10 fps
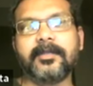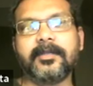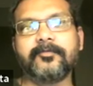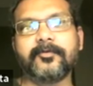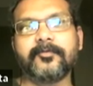
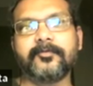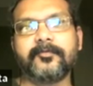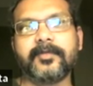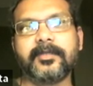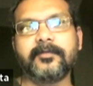and 4,
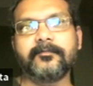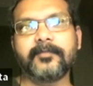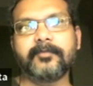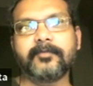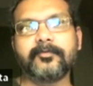15.
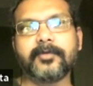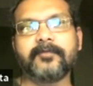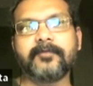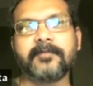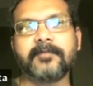4
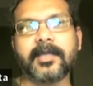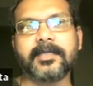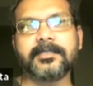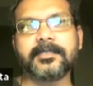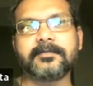and 5,
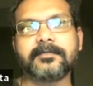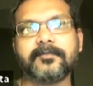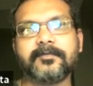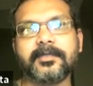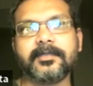9 and 6,
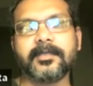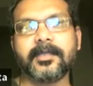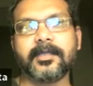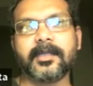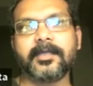15.
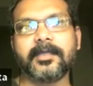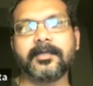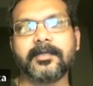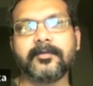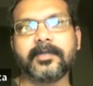8
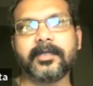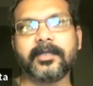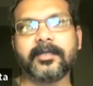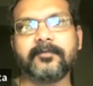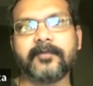and 2,
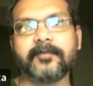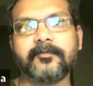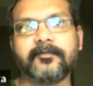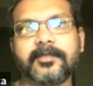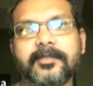10 and 5,
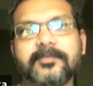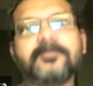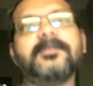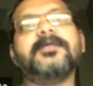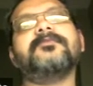15. So
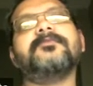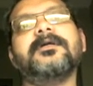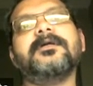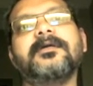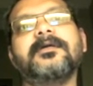it does
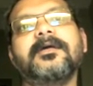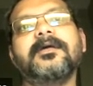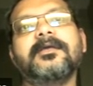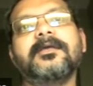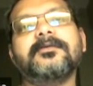work.
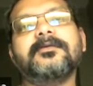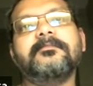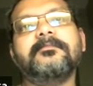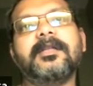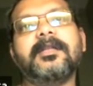So
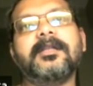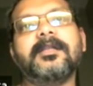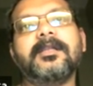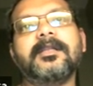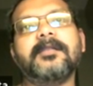the
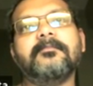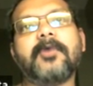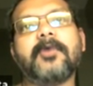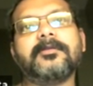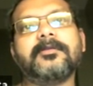middle
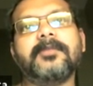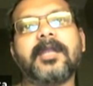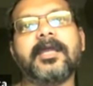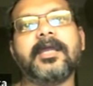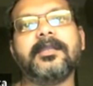
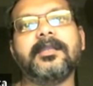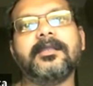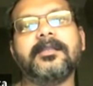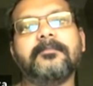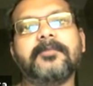bottom line
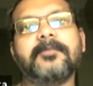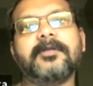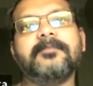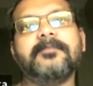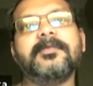
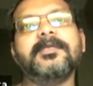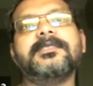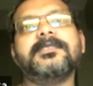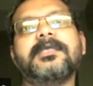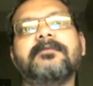number will be
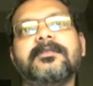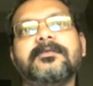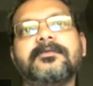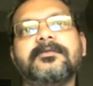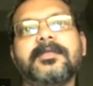7.
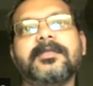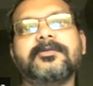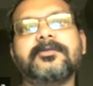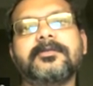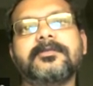So
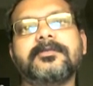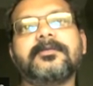that's your answer.